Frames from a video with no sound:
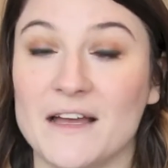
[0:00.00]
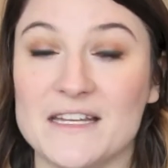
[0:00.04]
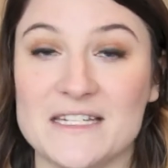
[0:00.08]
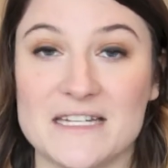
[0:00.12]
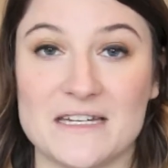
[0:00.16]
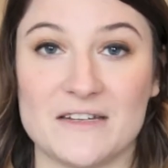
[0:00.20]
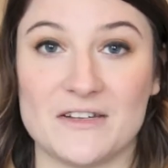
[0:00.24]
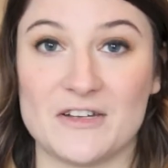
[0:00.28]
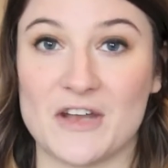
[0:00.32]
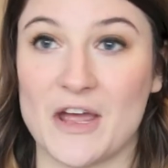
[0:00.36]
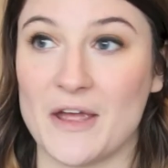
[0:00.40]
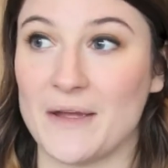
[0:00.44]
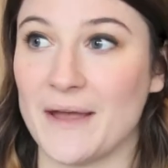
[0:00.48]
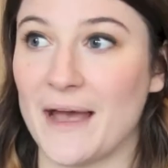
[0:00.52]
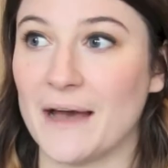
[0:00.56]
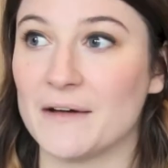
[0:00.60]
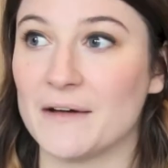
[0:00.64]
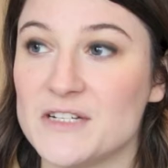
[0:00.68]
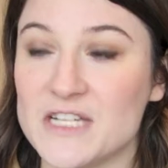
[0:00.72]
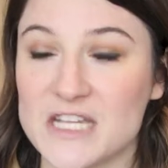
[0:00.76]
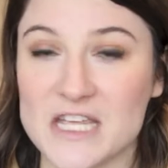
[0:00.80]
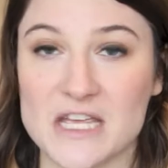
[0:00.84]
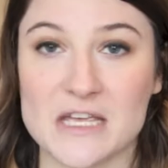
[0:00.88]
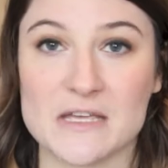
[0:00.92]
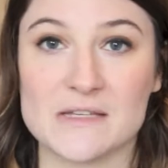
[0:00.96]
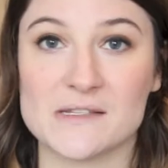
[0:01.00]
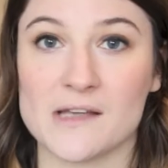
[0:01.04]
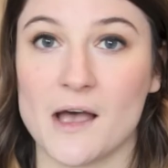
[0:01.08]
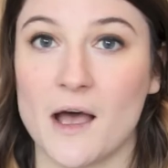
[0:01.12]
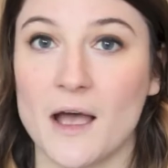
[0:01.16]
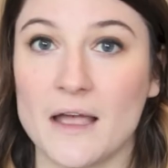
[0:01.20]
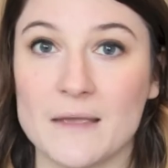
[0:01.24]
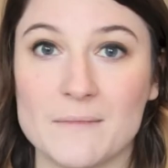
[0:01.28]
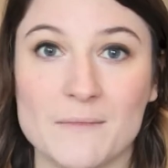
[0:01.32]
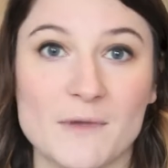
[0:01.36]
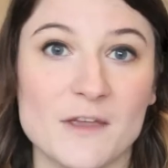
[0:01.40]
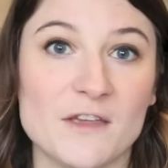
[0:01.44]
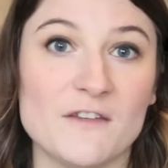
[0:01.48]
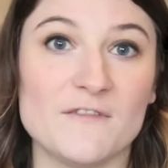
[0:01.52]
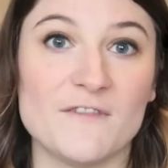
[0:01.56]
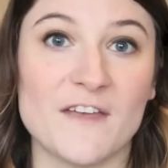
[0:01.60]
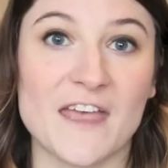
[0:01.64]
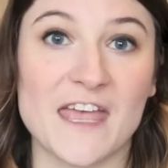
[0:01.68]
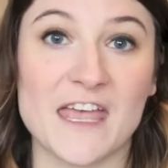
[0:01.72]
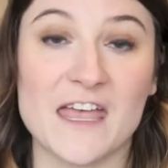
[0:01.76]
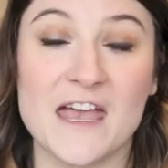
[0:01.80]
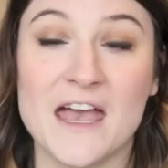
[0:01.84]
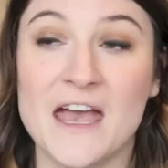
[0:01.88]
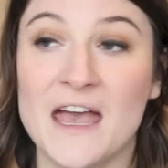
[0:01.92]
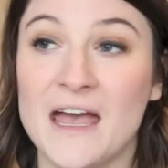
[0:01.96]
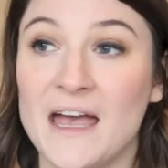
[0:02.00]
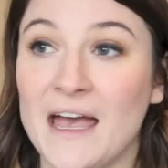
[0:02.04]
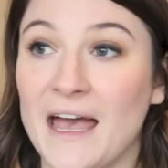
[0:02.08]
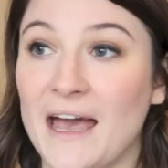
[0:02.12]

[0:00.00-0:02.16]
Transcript: I didn't know to use iMovie,